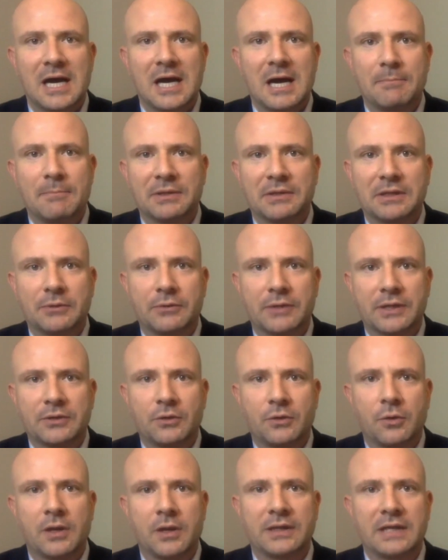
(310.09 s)
uh, but they're
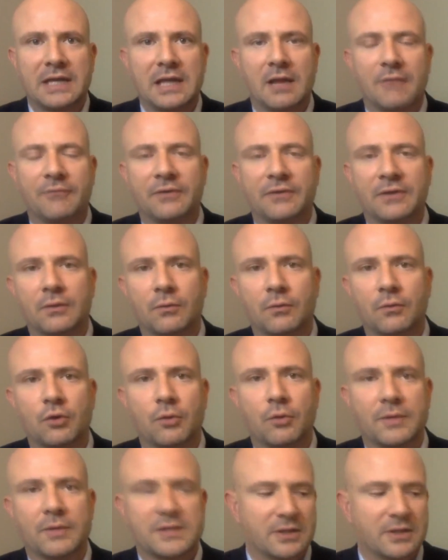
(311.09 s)
ignoring the elephant in the room